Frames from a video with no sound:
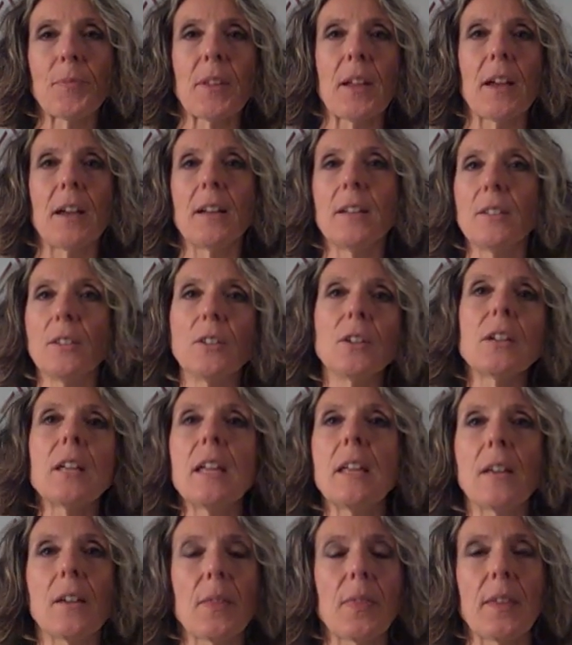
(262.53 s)
uh,
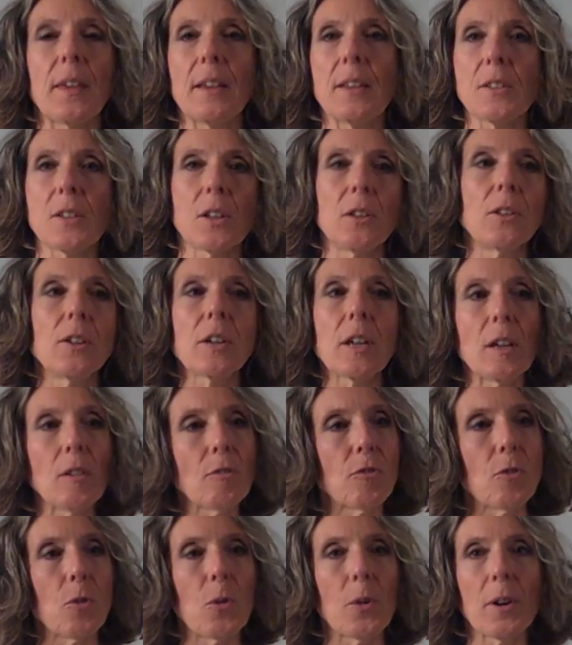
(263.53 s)
looking at things and looking
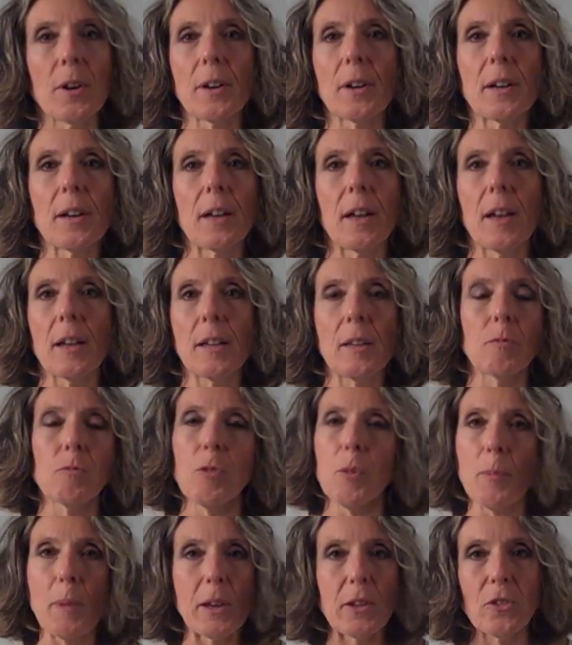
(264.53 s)
for uh,
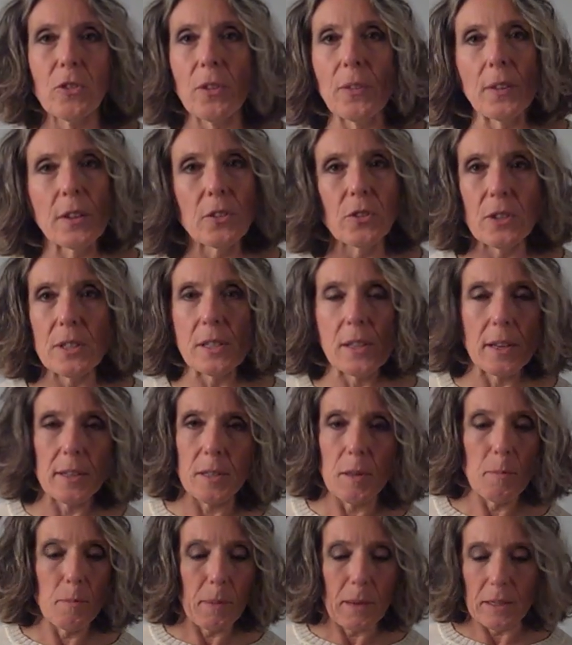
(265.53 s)
information that just
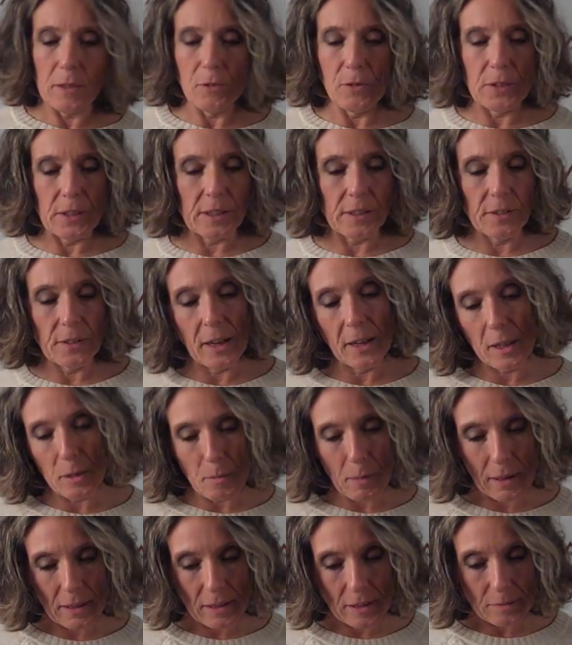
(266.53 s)
doesn't benefit
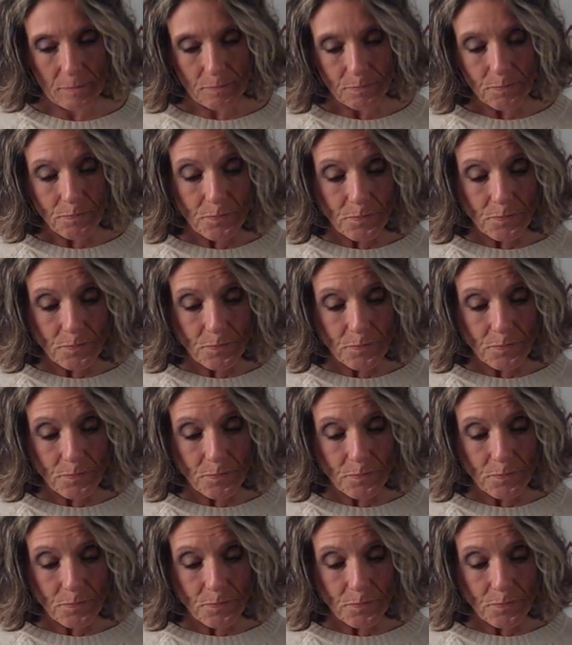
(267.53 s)
anybody.